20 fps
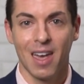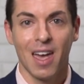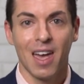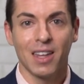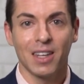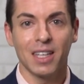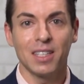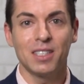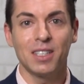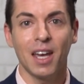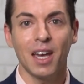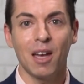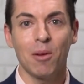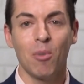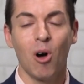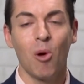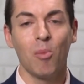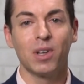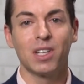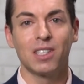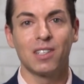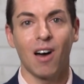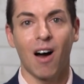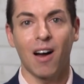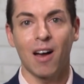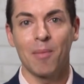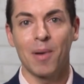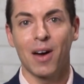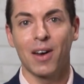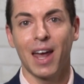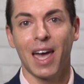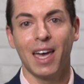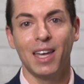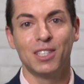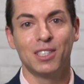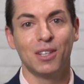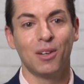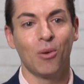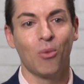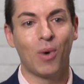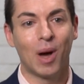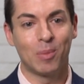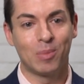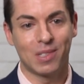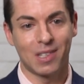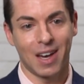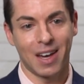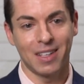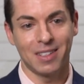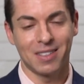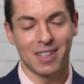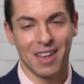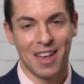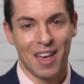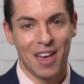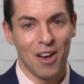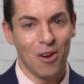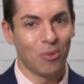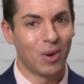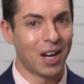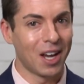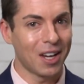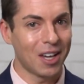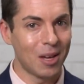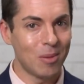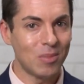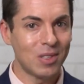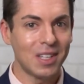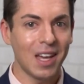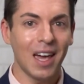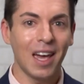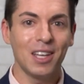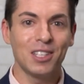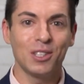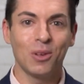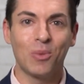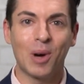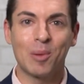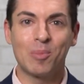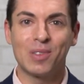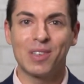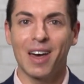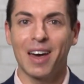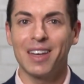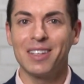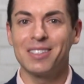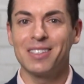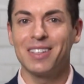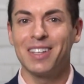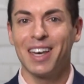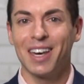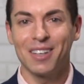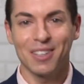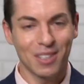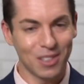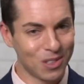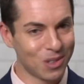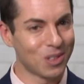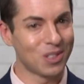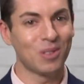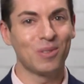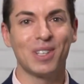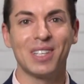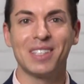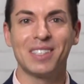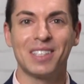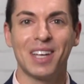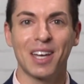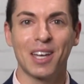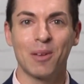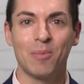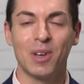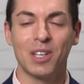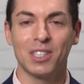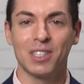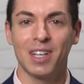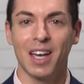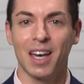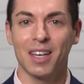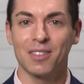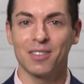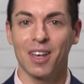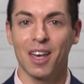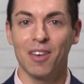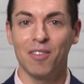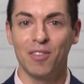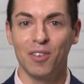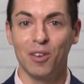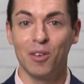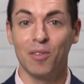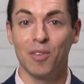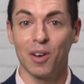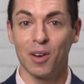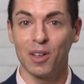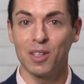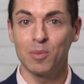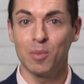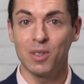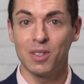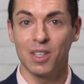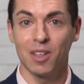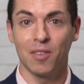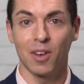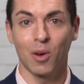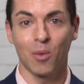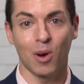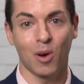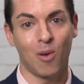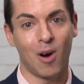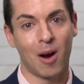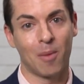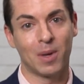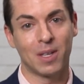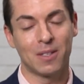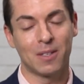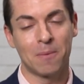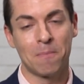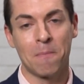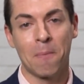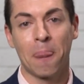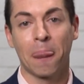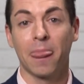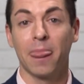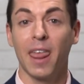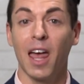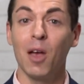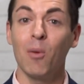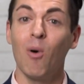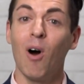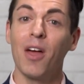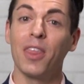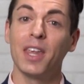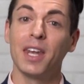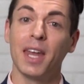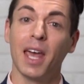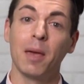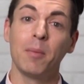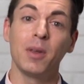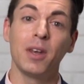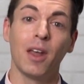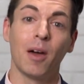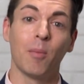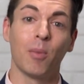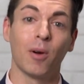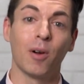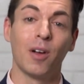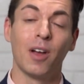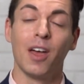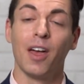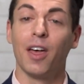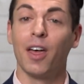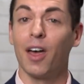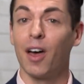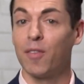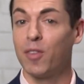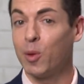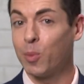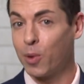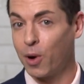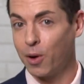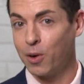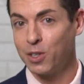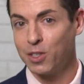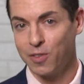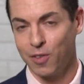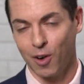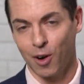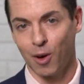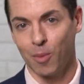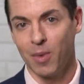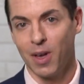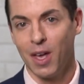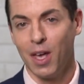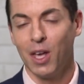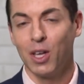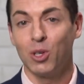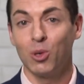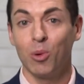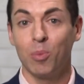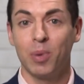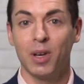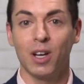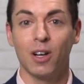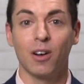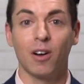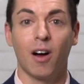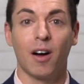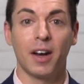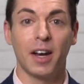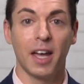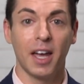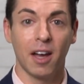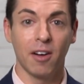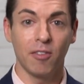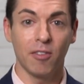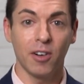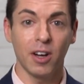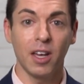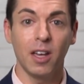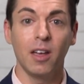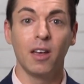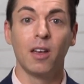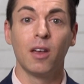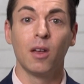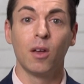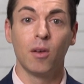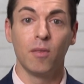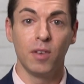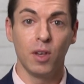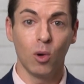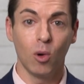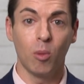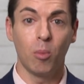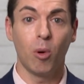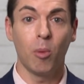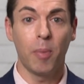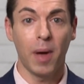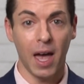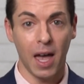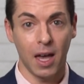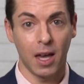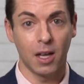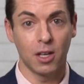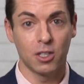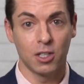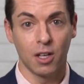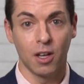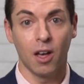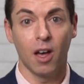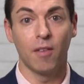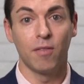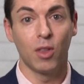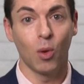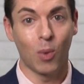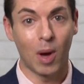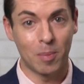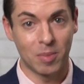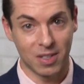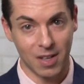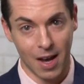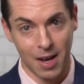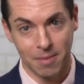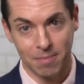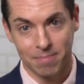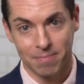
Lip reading: Let's take a moment to talk about agent websites. When it comes to agent websites, yes, the Georgia Real Estate Commission has a few very specific requirements. They want the name and number of the brokerage firm to appear on every viewable page of the website.